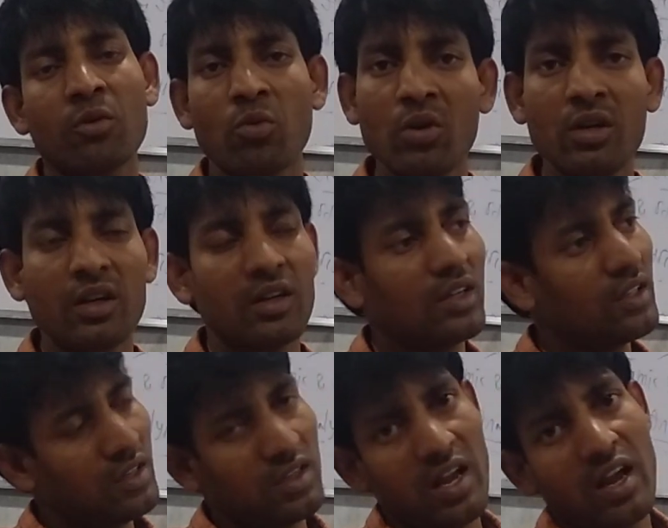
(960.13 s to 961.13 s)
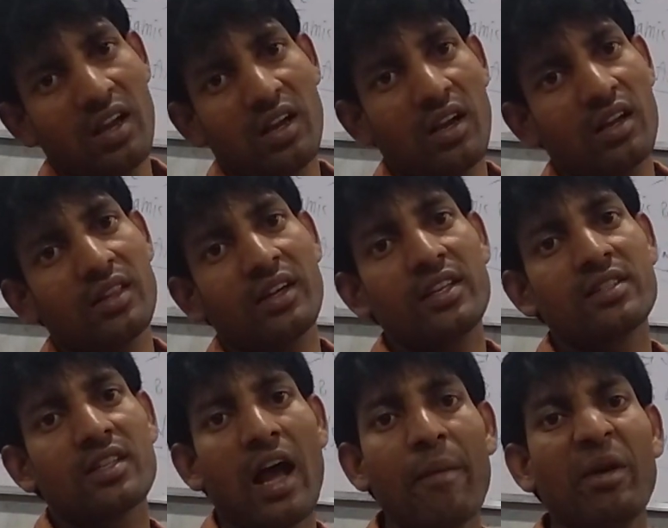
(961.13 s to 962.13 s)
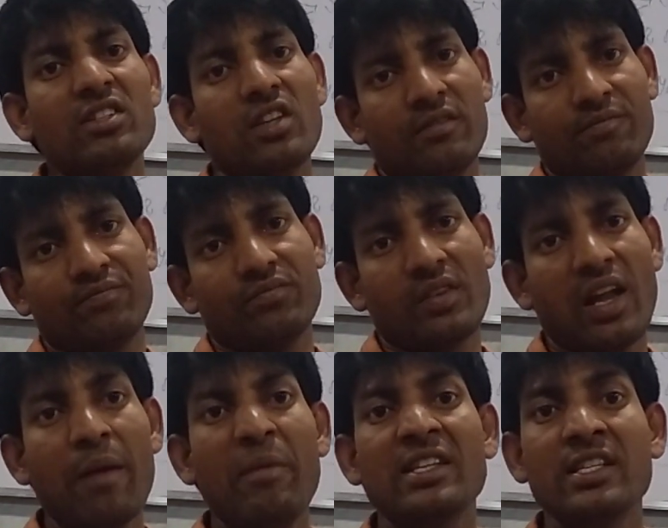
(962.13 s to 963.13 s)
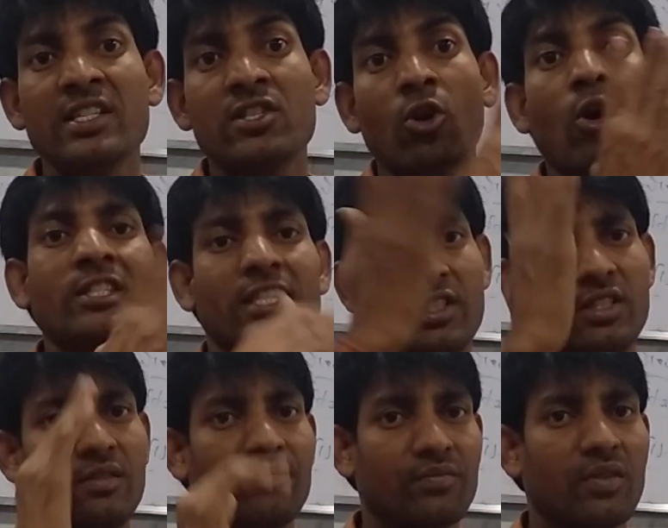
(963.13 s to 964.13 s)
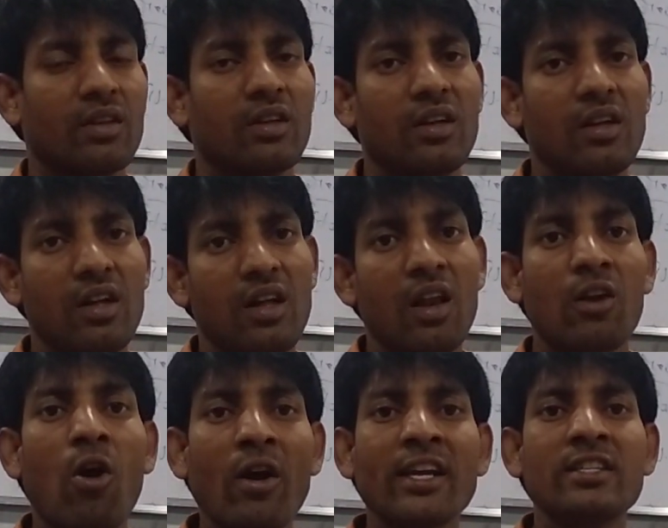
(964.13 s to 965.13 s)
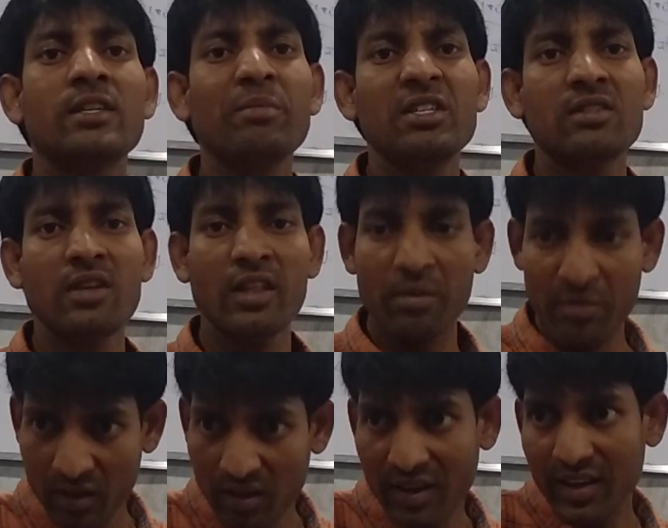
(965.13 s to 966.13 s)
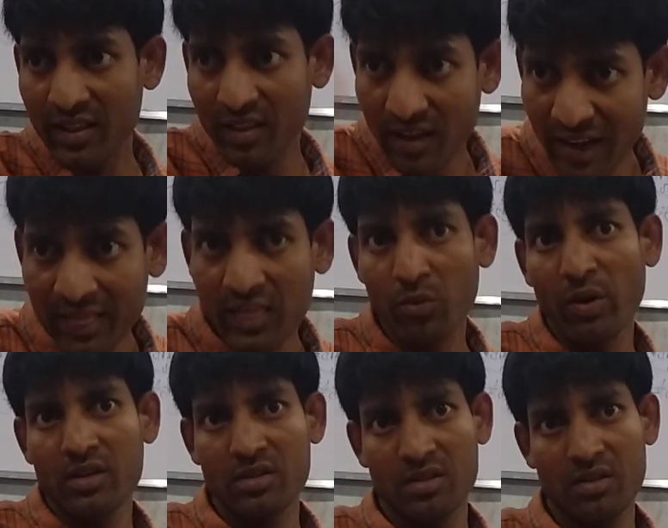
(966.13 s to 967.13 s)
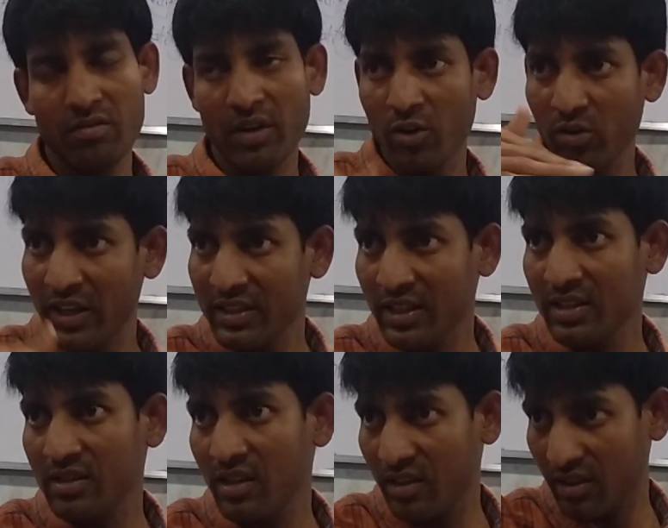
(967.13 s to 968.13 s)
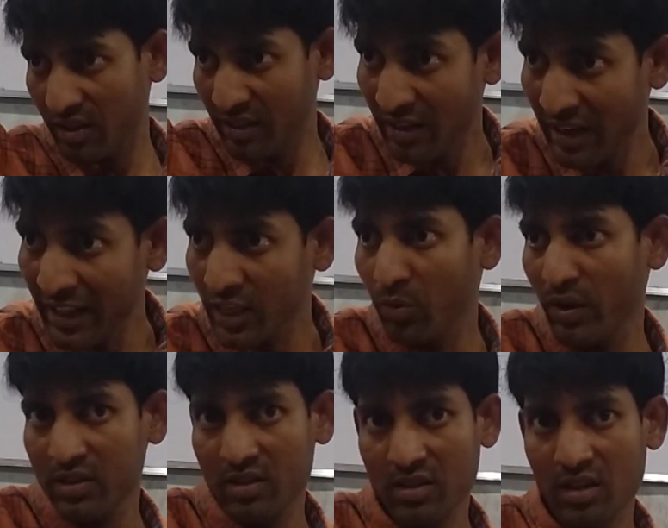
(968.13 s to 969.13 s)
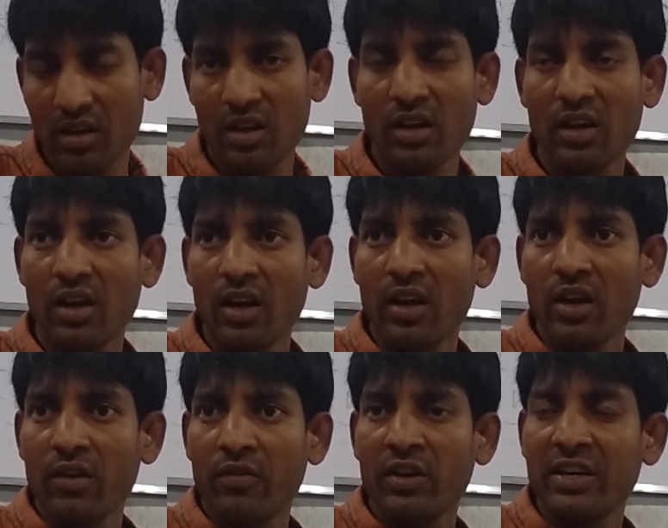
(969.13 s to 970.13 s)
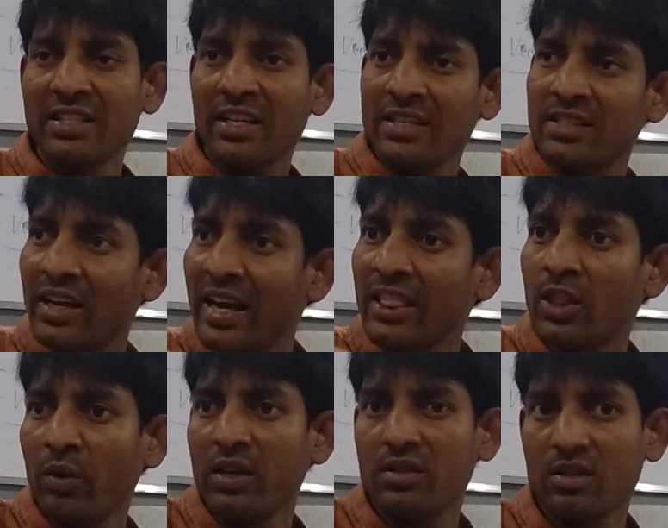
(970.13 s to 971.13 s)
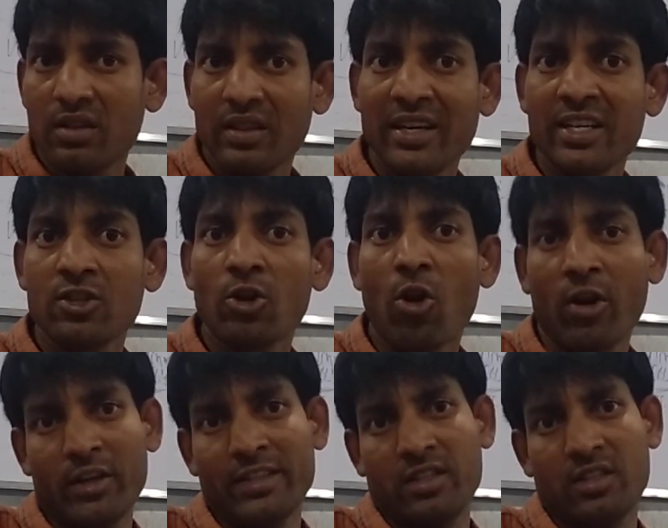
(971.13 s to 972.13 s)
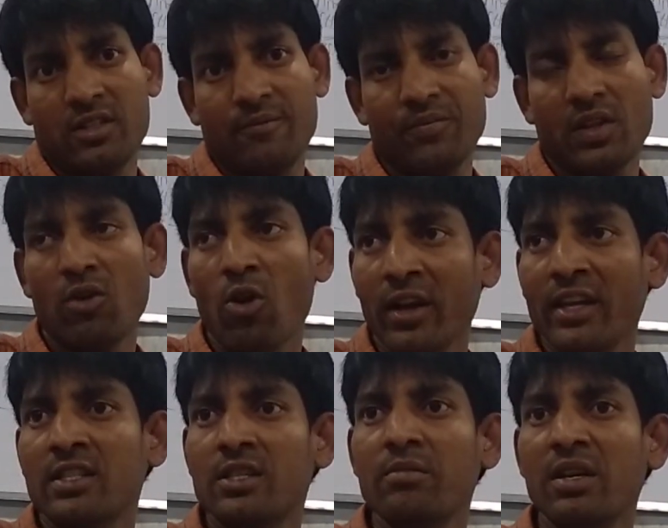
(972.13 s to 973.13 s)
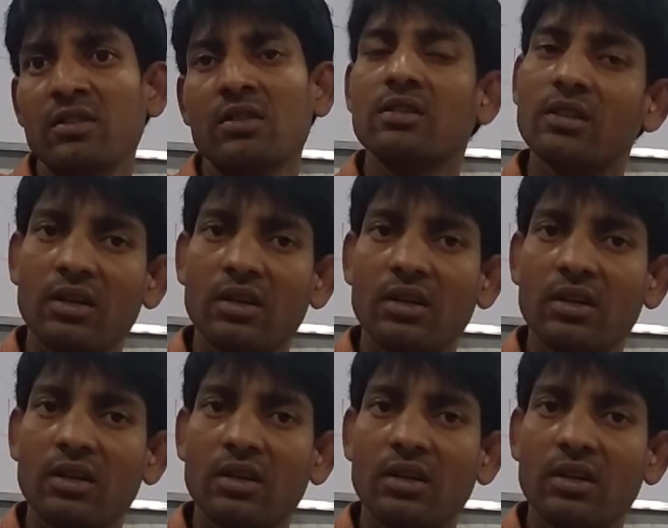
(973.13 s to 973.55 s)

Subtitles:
the world, that is Amazon. Amazon is the largest. Longest means nothing but in the lengthwise. When you discuss that in the lengthwise, if you discuss the lengthwise, that is the longest. Longest means